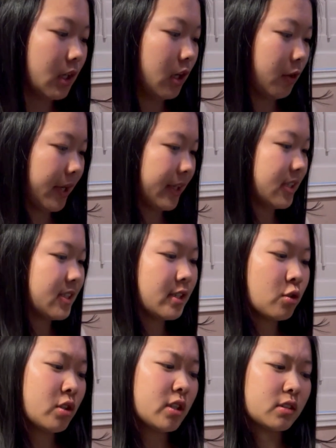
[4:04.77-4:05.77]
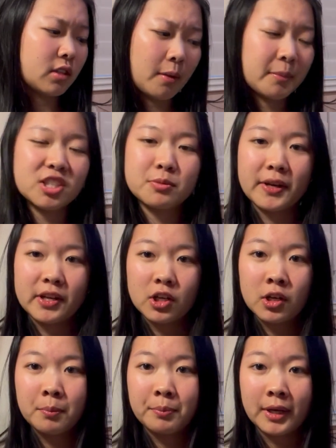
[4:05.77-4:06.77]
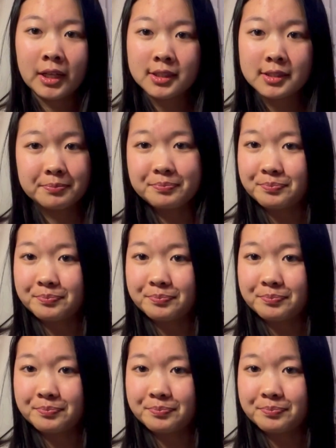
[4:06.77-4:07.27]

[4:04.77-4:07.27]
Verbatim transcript: okay, this angle is not much better, but